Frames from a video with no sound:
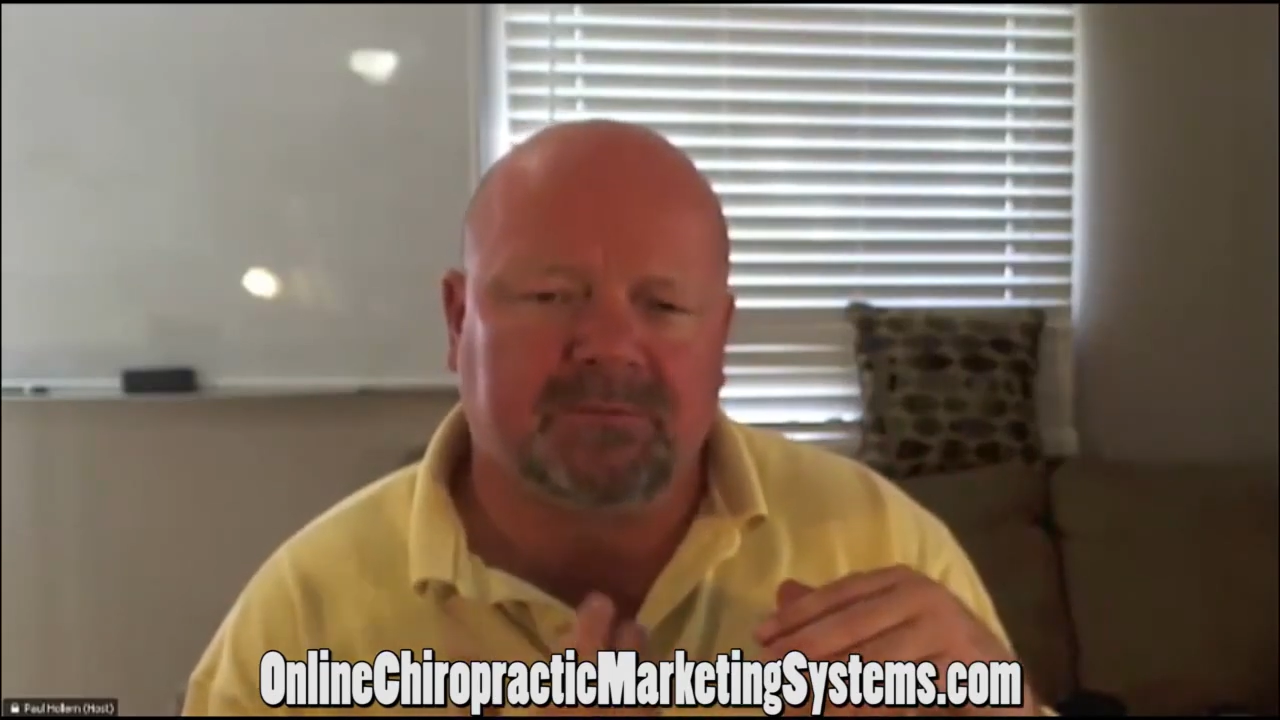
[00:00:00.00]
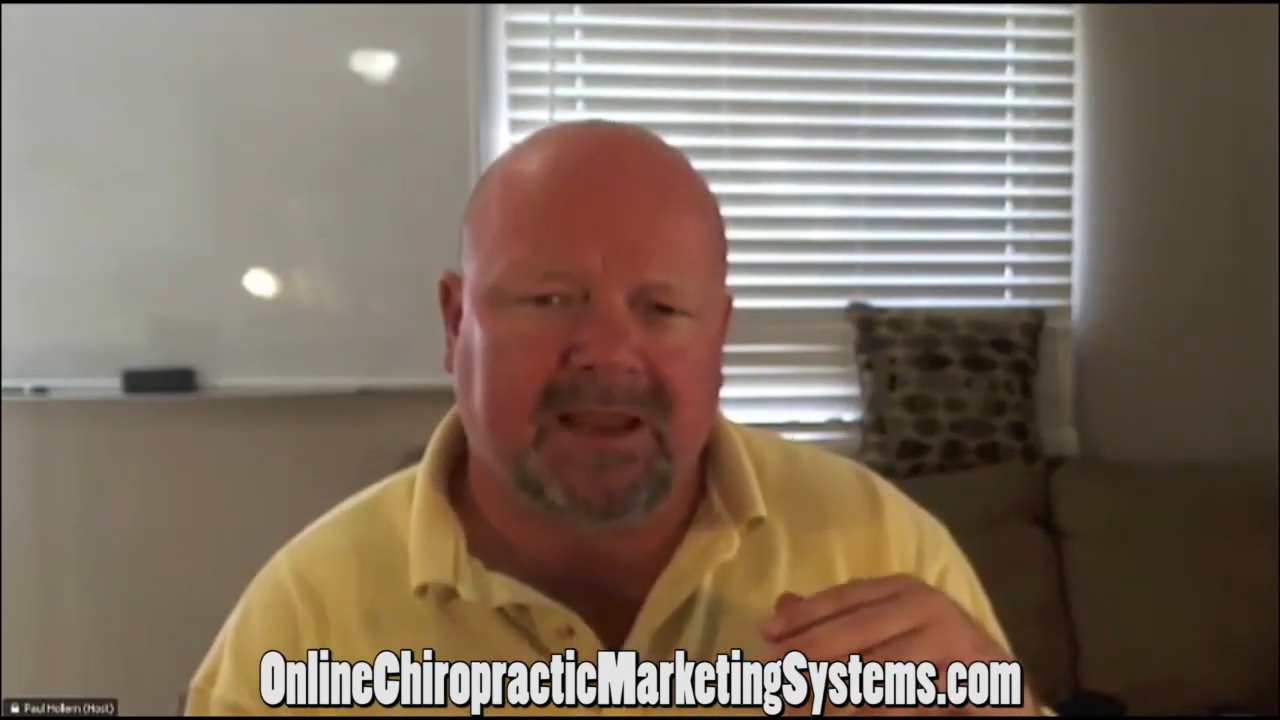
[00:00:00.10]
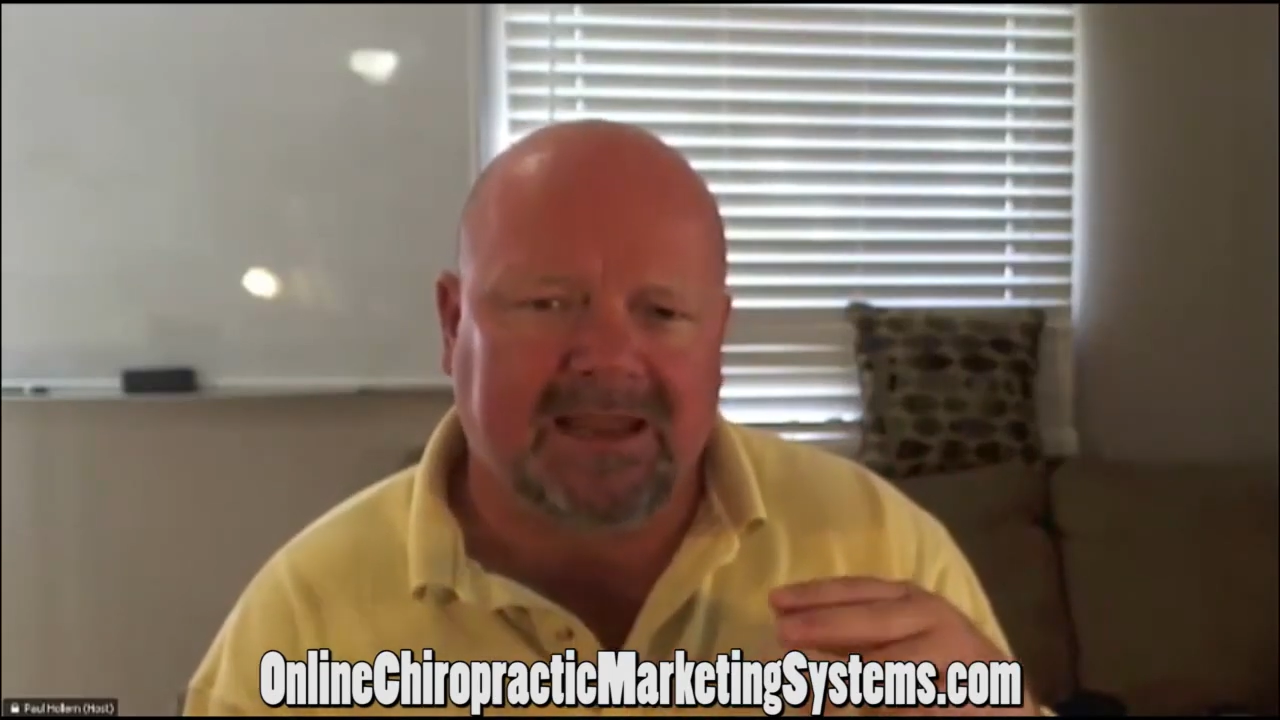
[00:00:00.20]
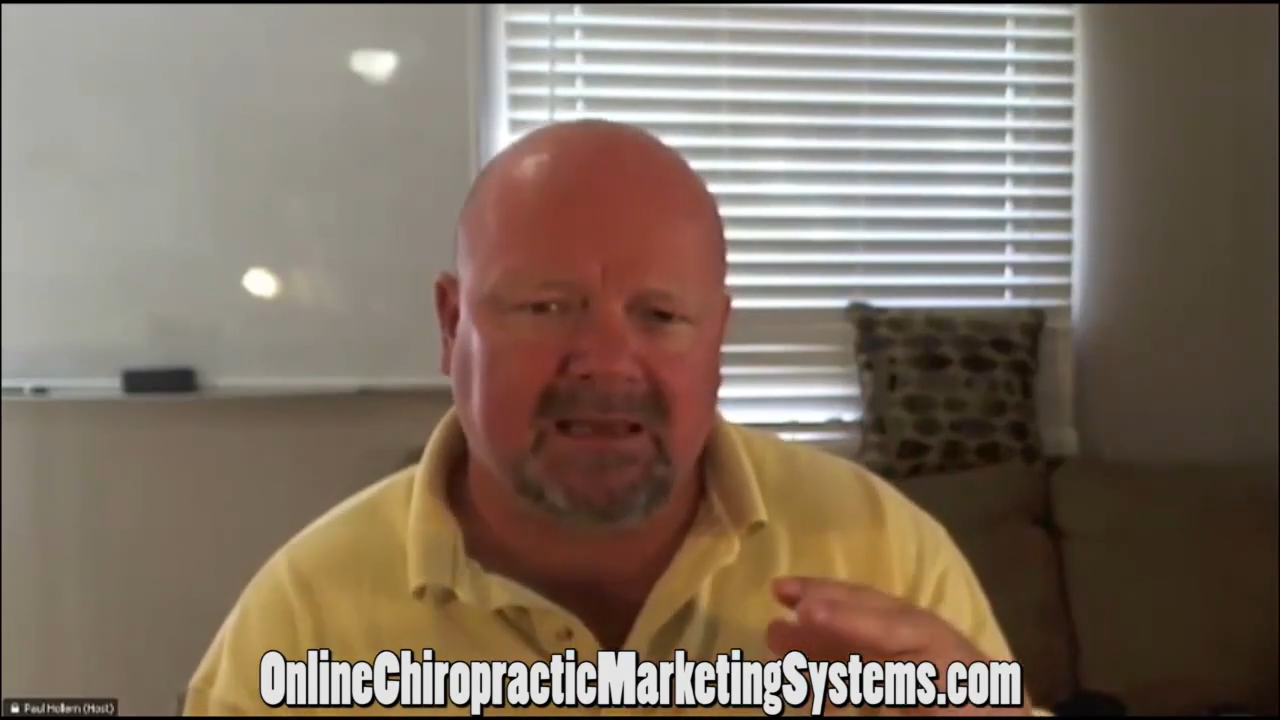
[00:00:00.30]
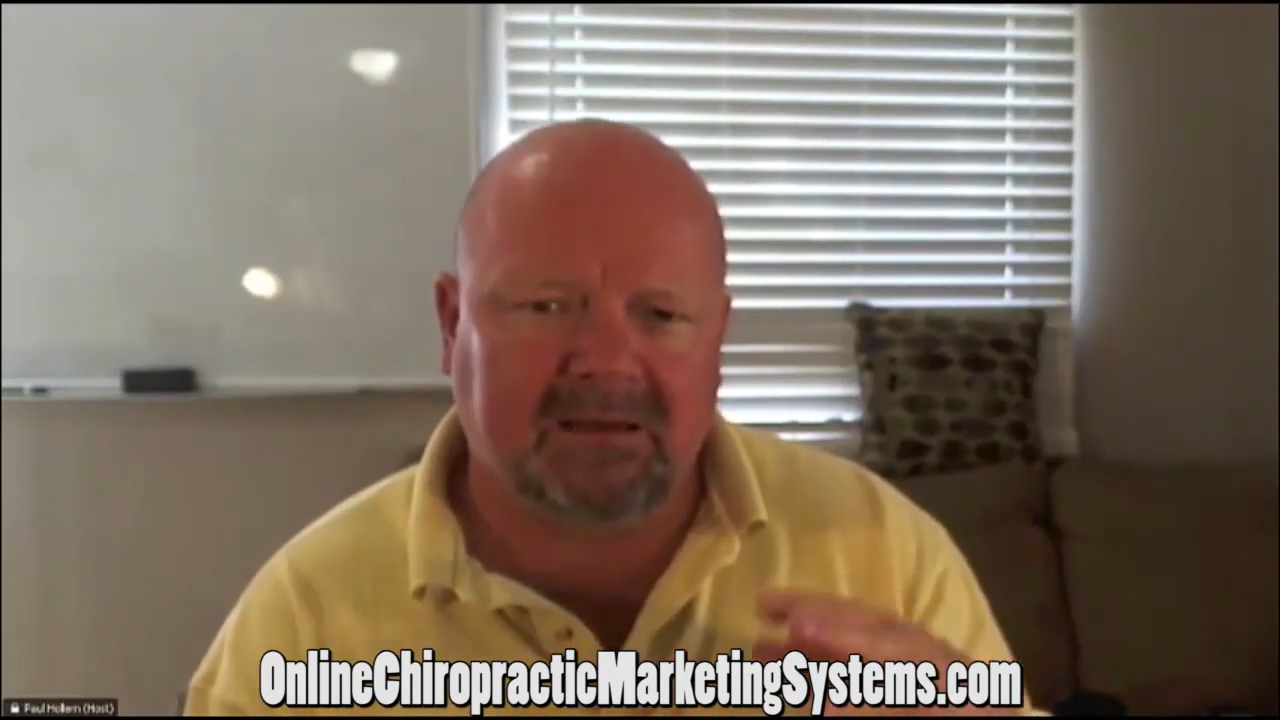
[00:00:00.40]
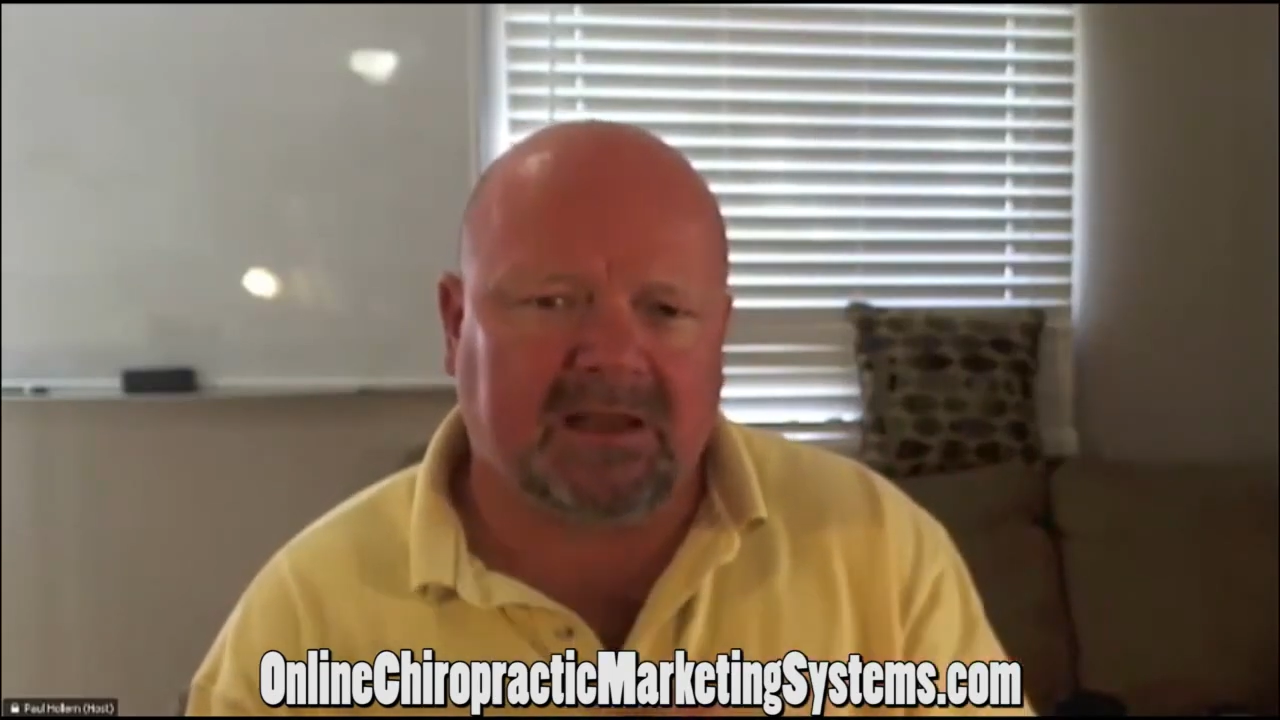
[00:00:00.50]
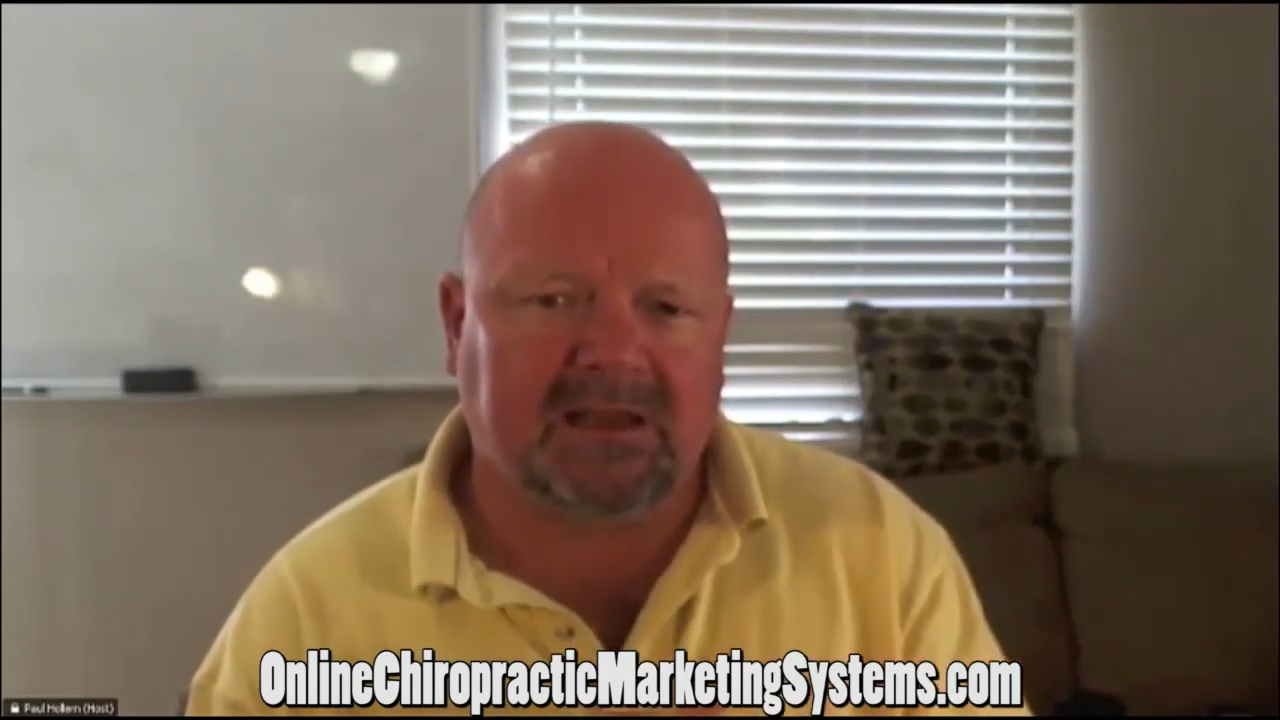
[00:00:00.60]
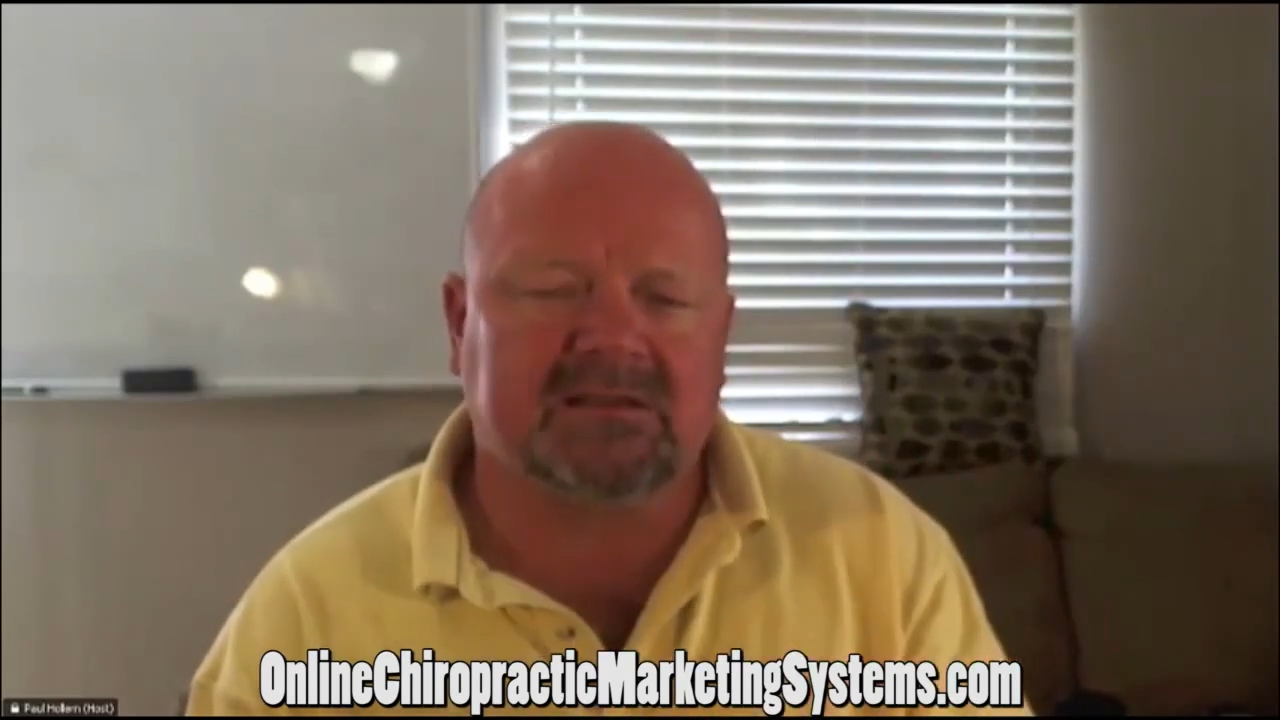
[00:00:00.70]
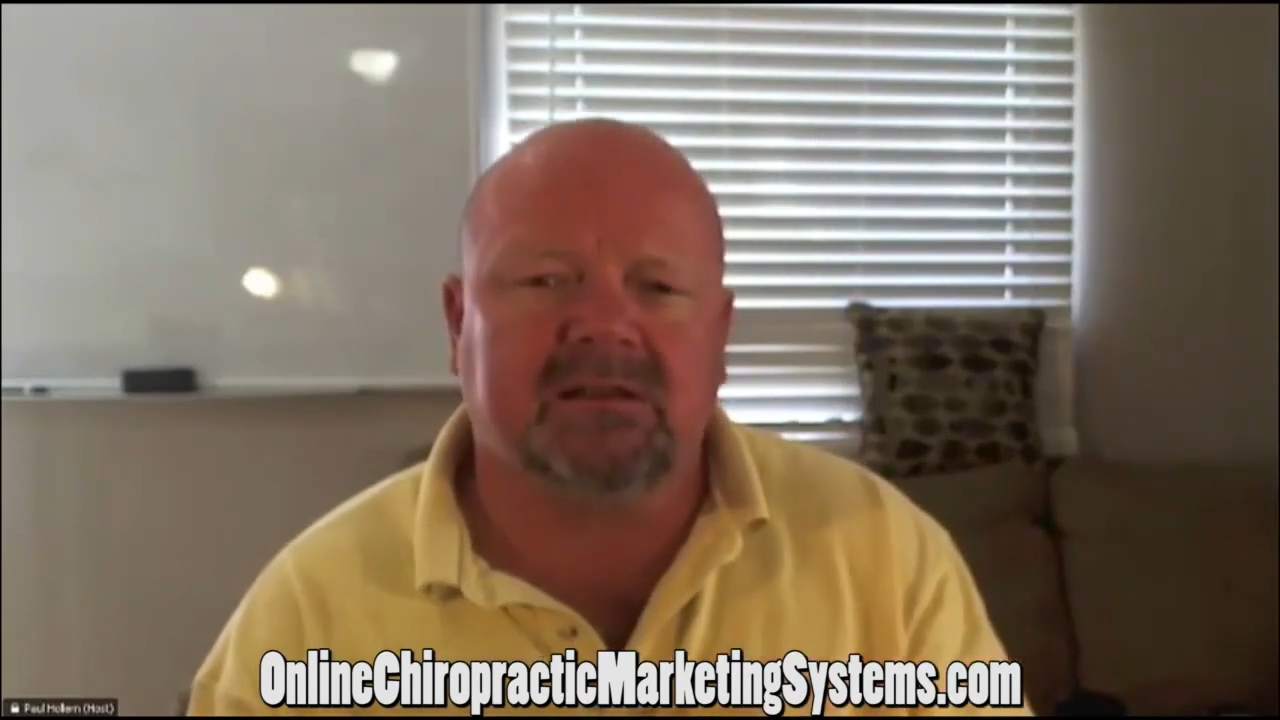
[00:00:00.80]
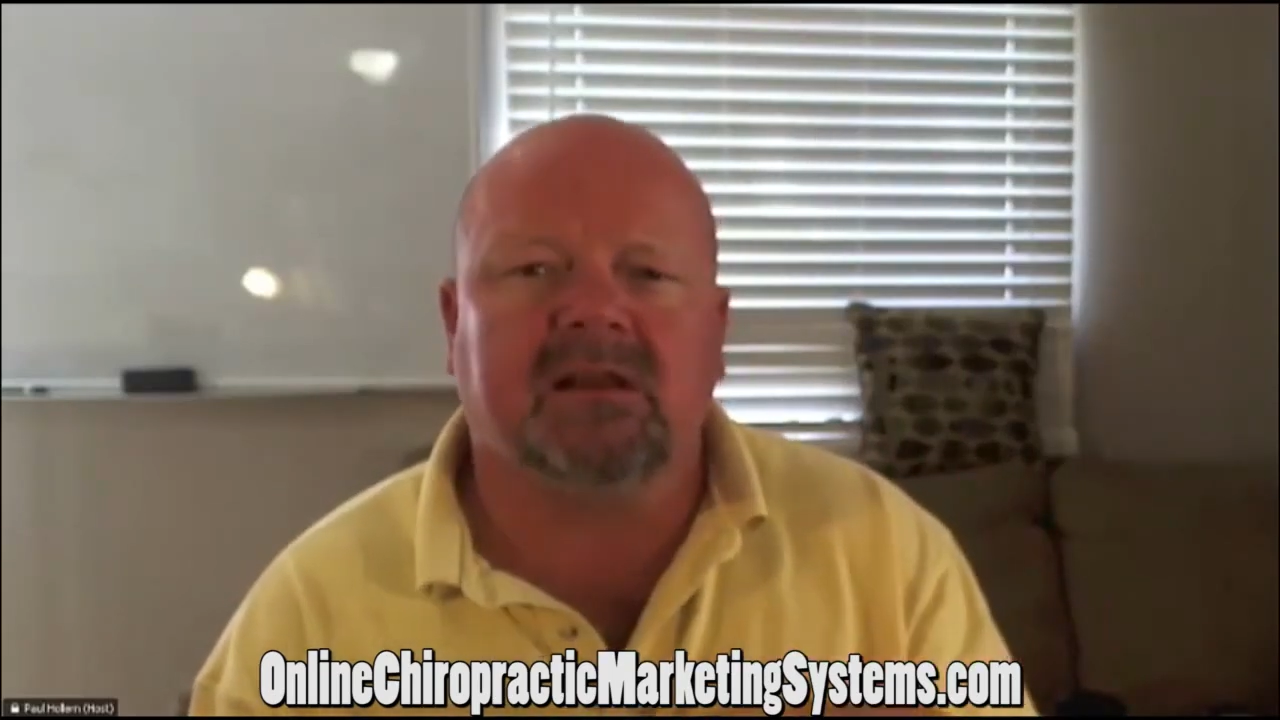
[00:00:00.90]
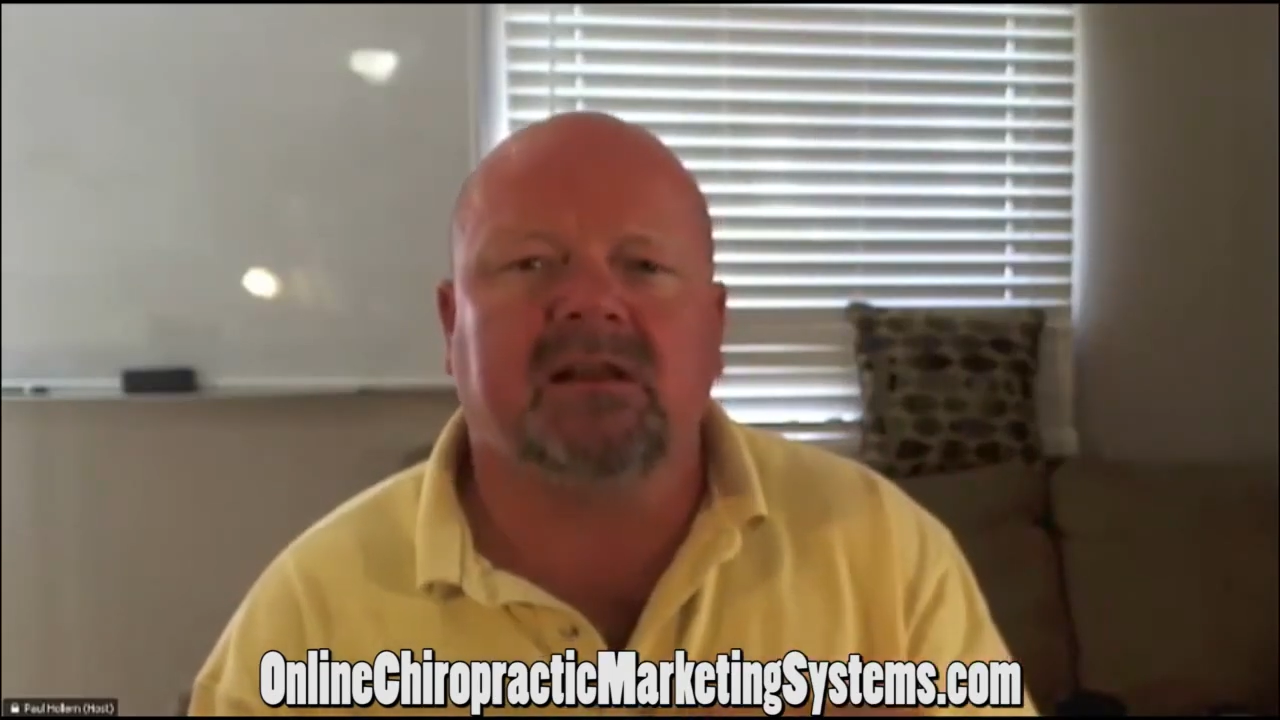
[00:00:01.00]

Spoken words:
pain-based,